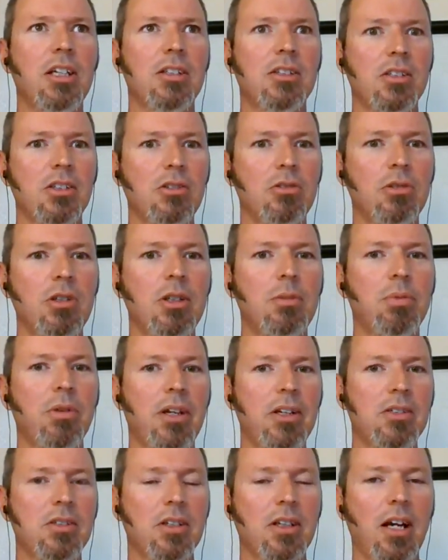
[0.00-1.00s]
It's a unique
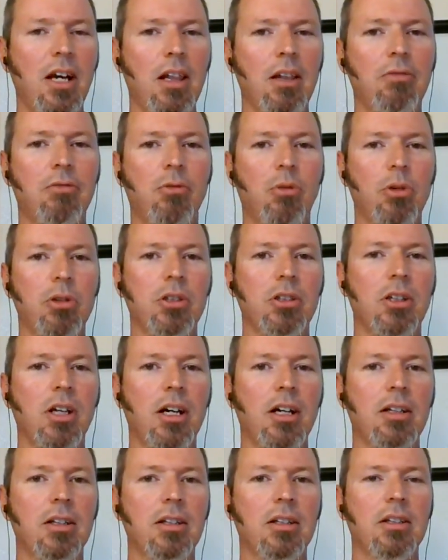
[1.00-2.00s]
place in California.
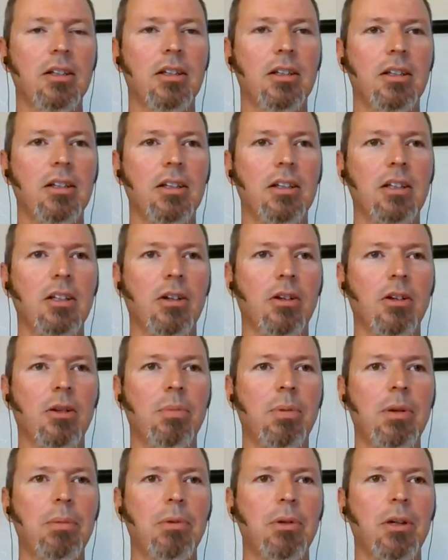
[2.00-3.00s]
Not you know the
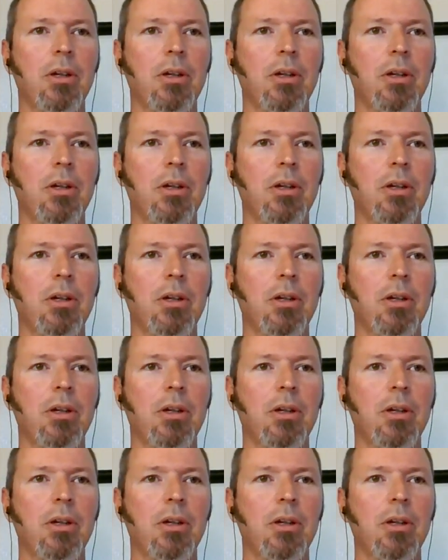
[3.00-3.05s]
people. Man,